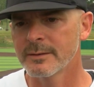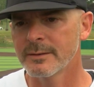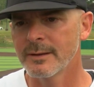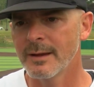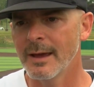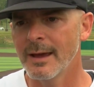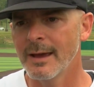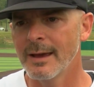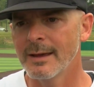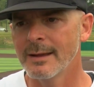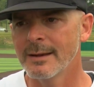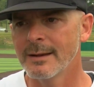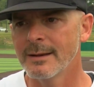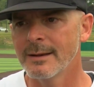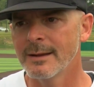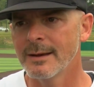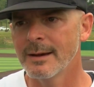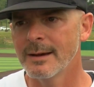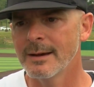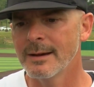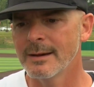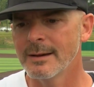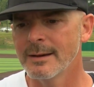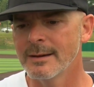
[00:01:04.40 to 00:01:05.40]
and
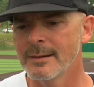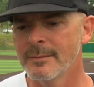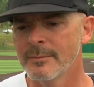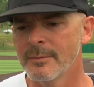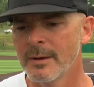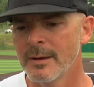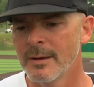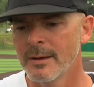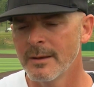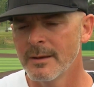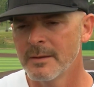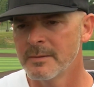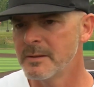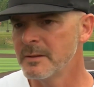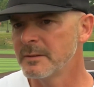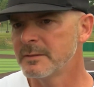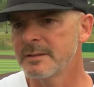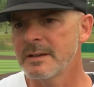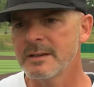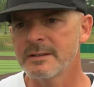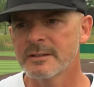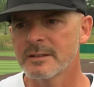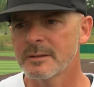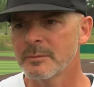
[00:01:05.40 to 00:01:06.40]
um, this
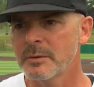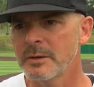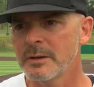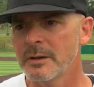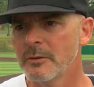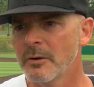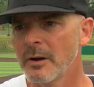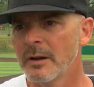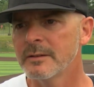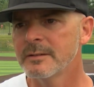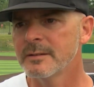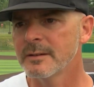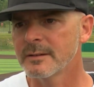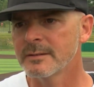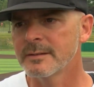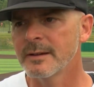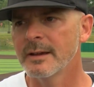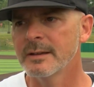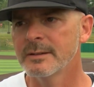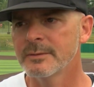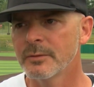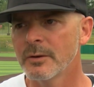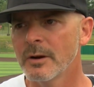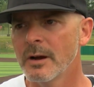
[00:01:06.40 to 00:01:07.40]
season will be a great
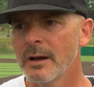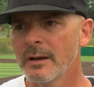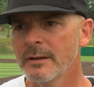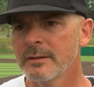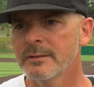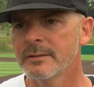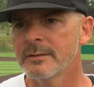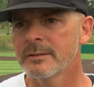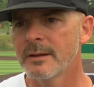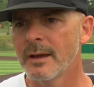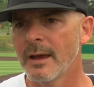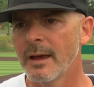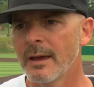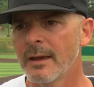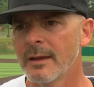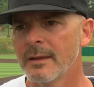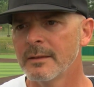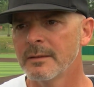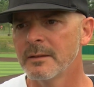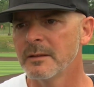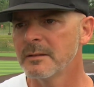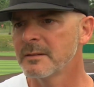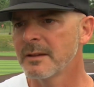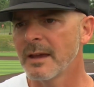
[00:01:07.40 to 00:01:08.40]
success for us,
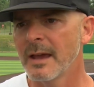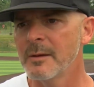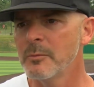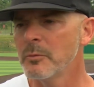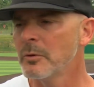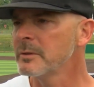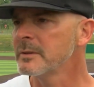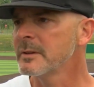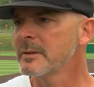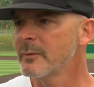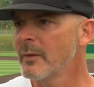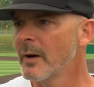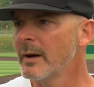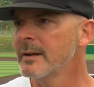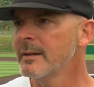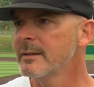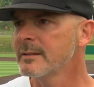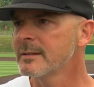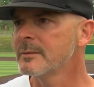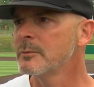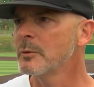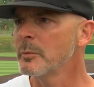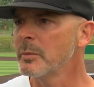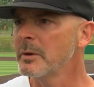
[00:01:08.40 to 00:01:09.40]
and this game will define
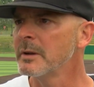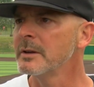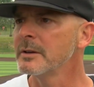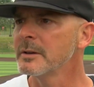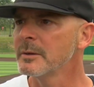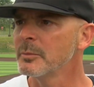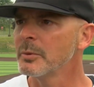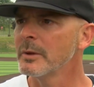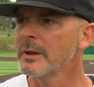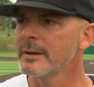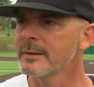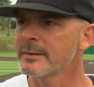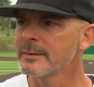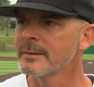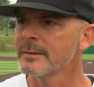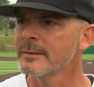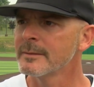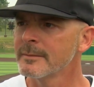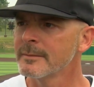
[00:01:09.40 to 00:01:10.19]
us, and we'll be in a good place.